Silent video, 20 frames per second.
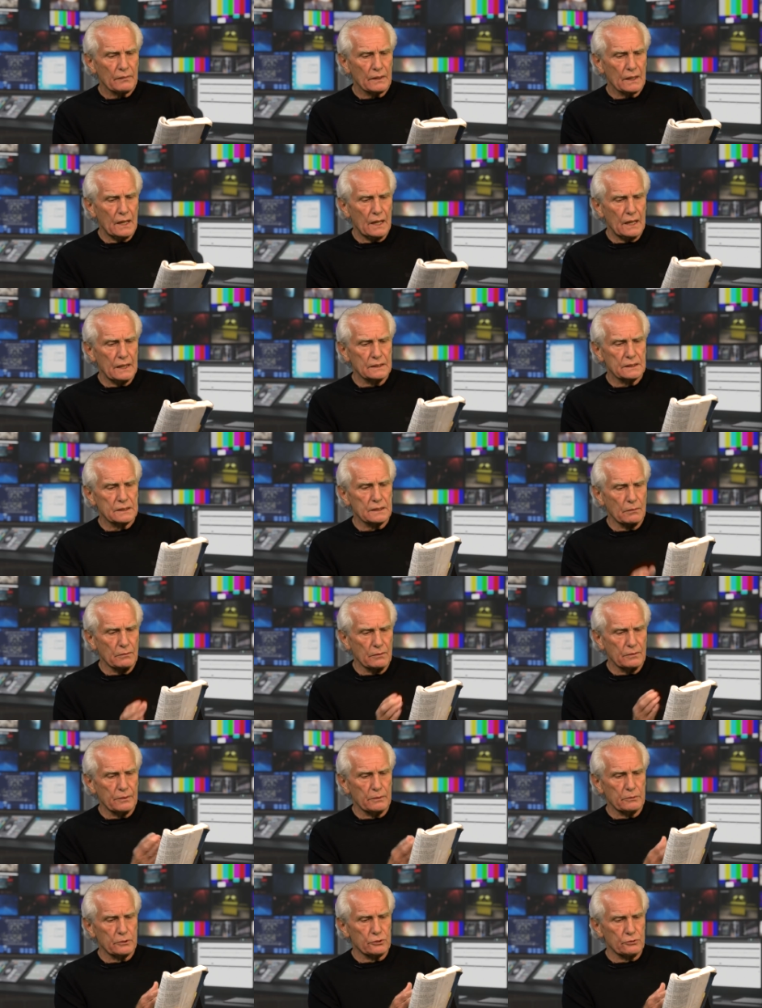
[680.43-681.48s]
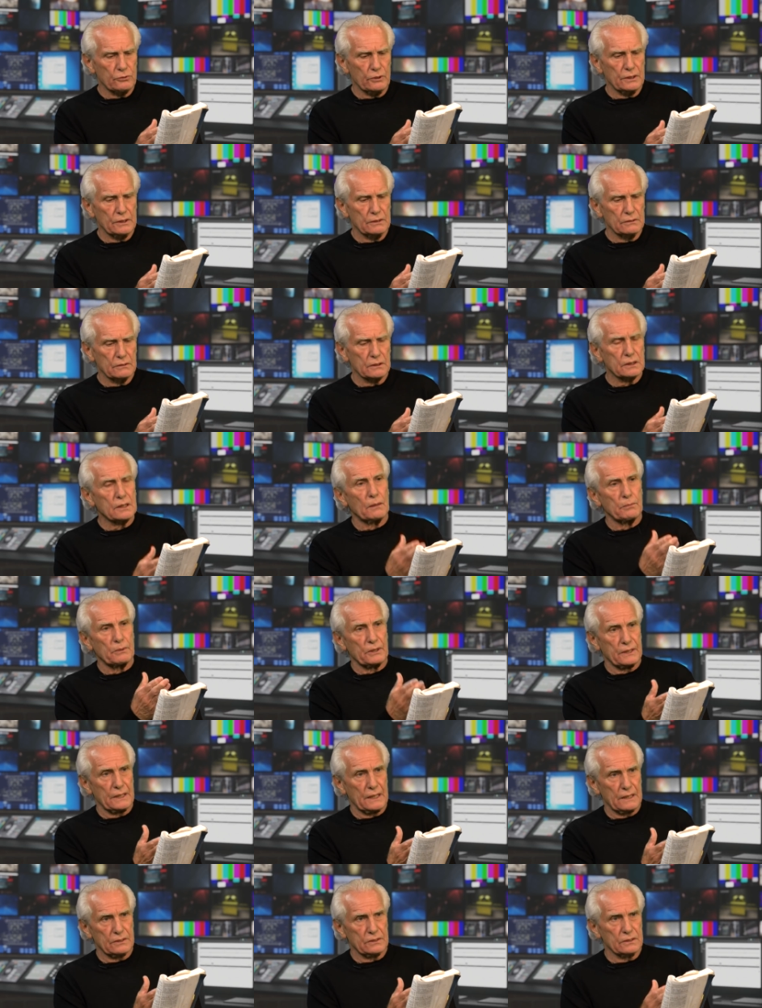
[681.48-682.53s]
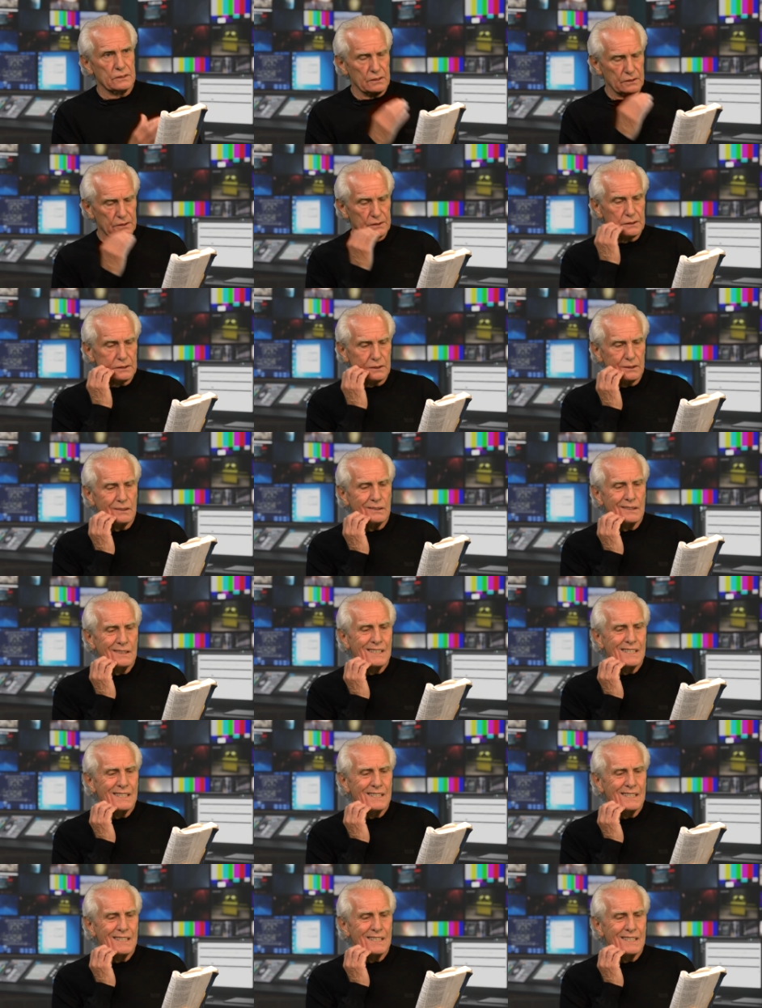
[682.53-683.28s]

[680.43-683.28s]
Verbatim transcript: and some of it was written a couple of thousand years ago.